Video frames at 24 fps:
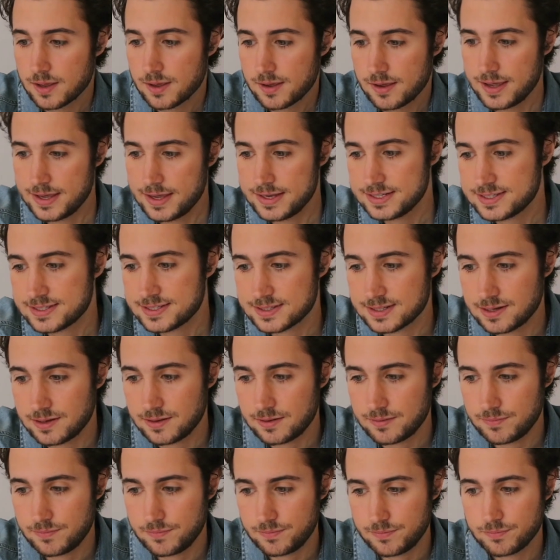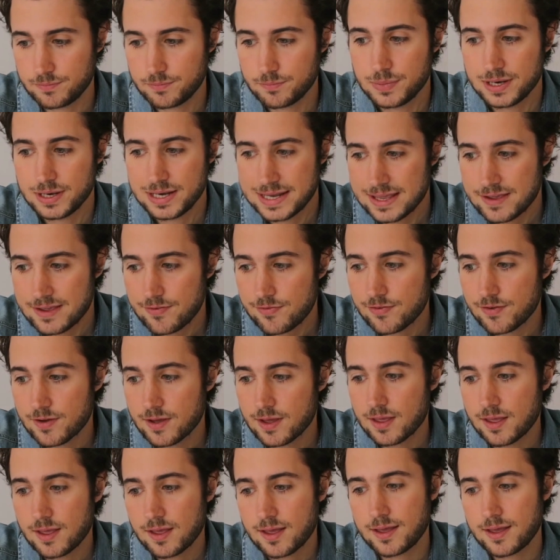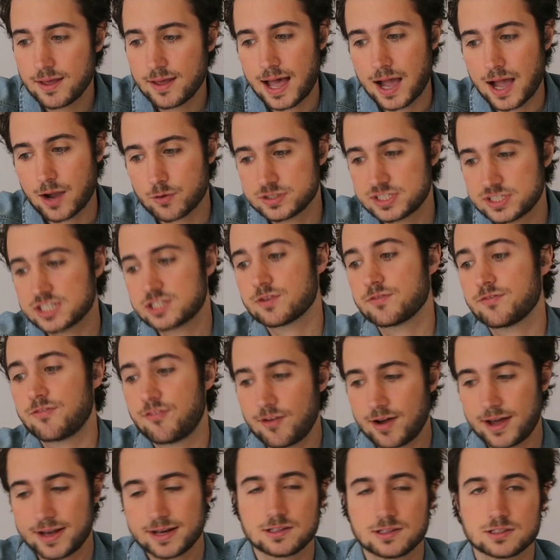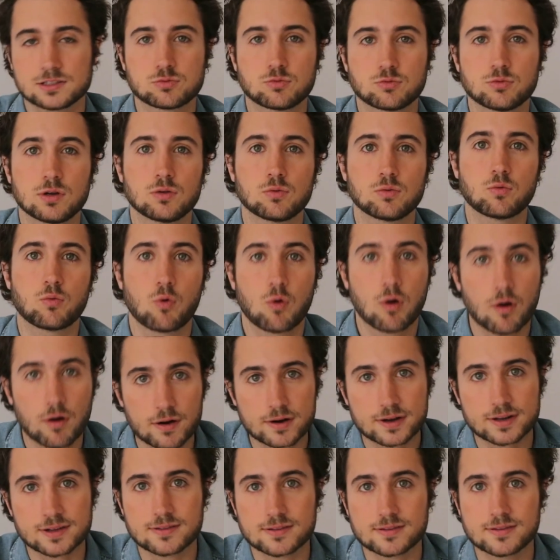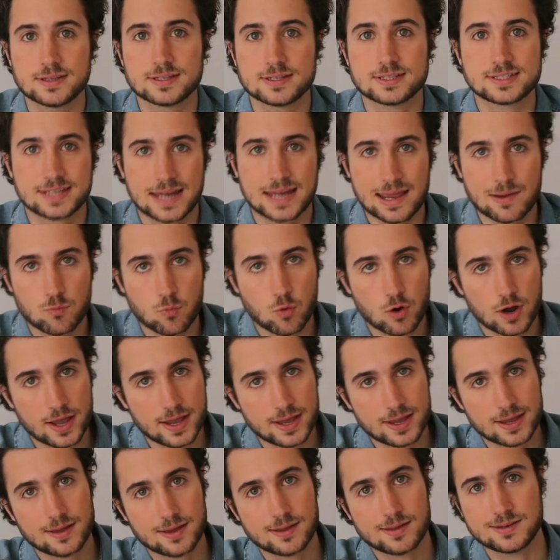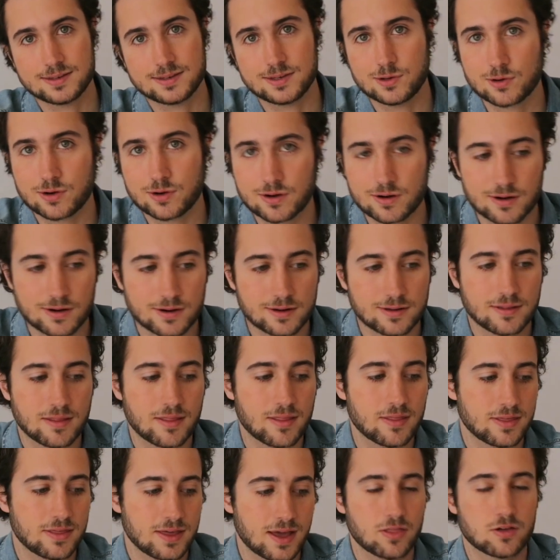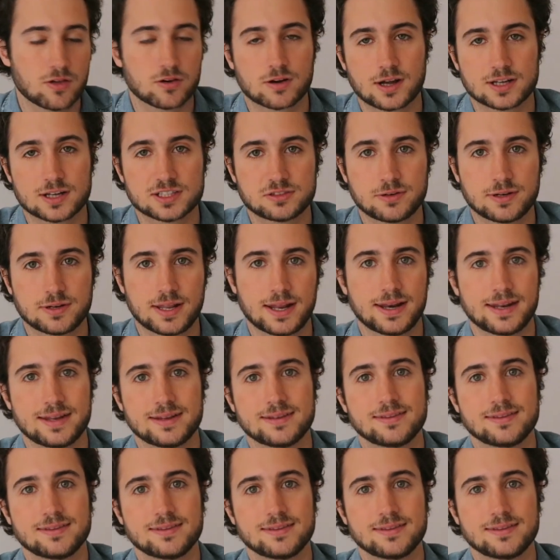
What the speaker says: is belief acquisition funnels will work the same way in the other country than